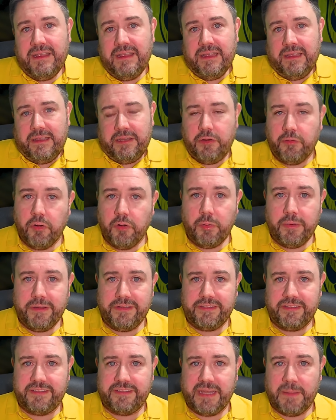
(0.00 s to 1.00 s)
you're always
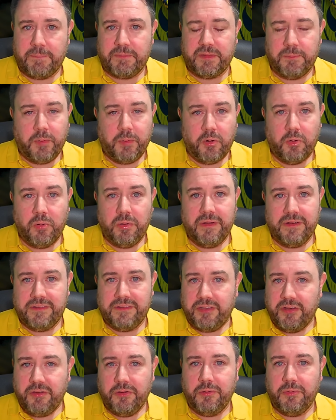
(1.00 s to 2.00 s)
susceptible
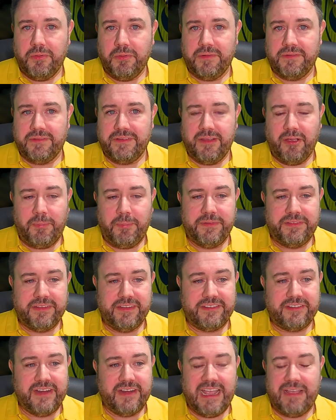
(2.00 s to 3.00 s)
to the
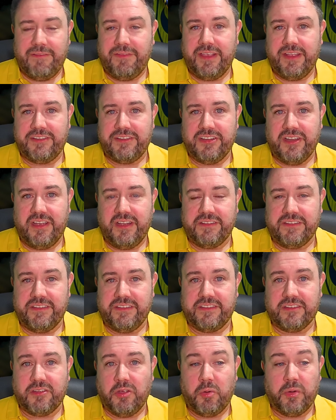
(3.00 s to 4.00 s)
opposition having a chance and
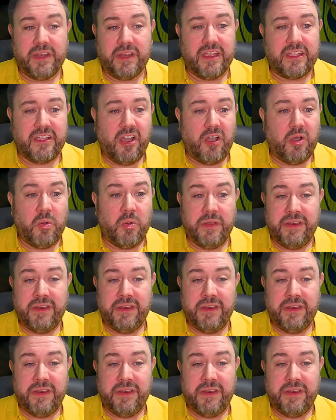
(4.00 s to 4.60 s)
scoring a goal.